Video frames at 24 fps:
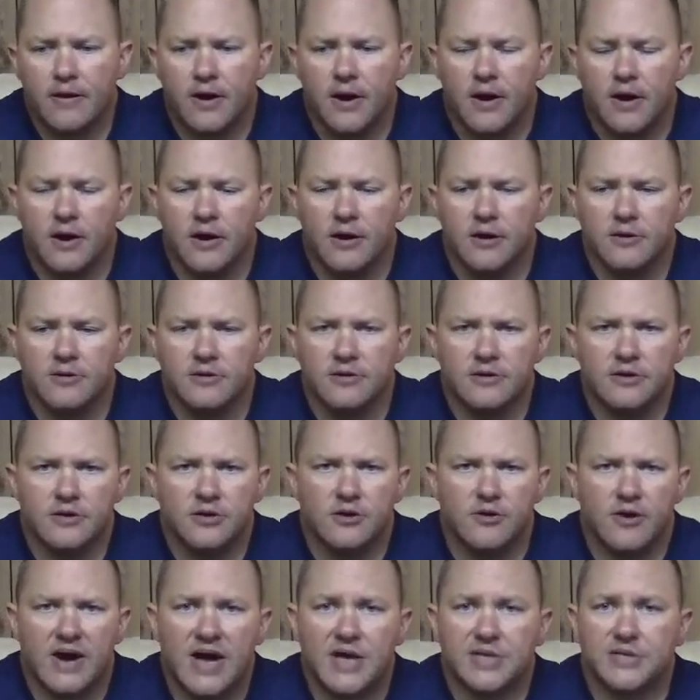Uh, you
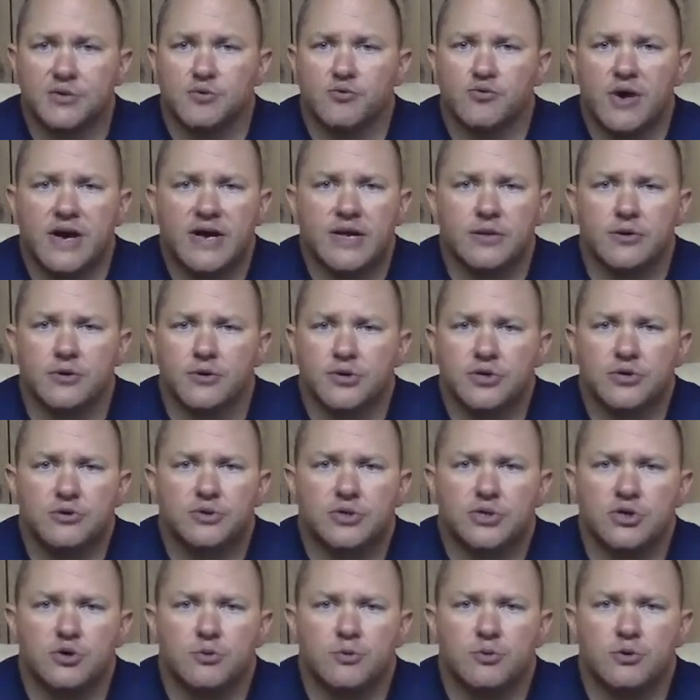know, as a regular
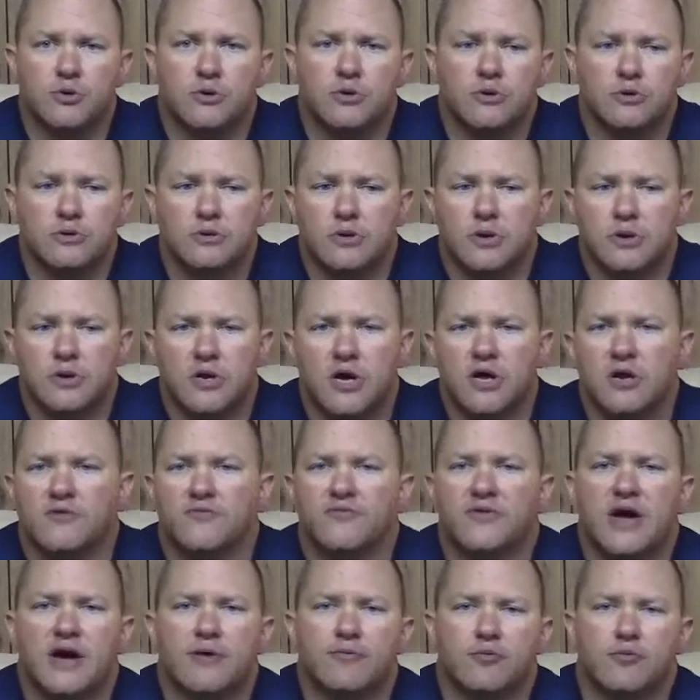YouTuber, none of
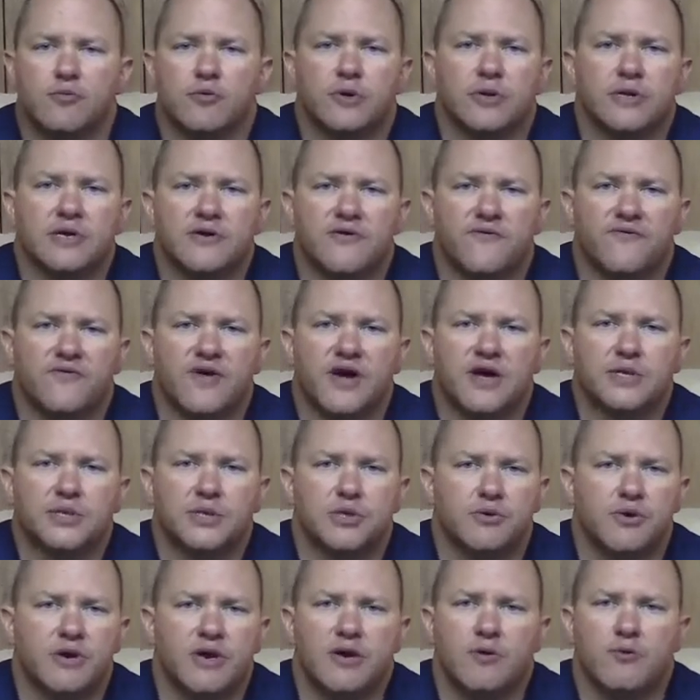that would really affect you
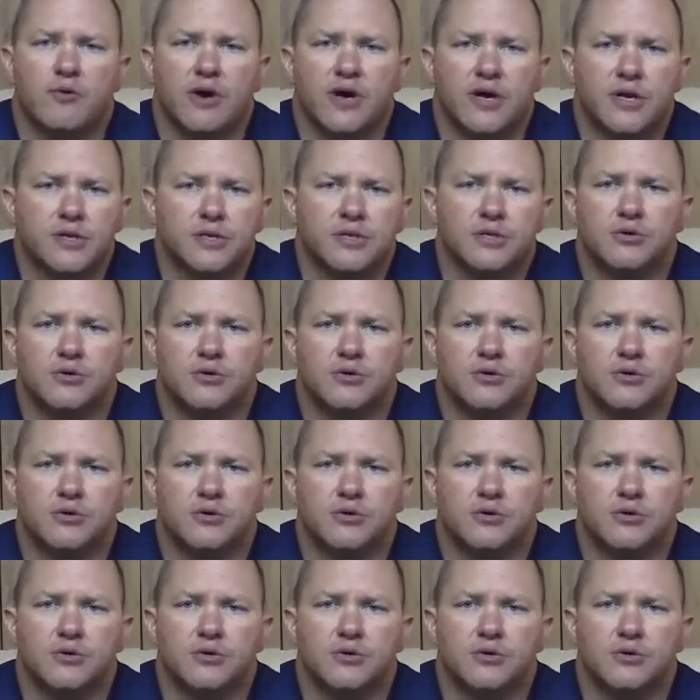anyways.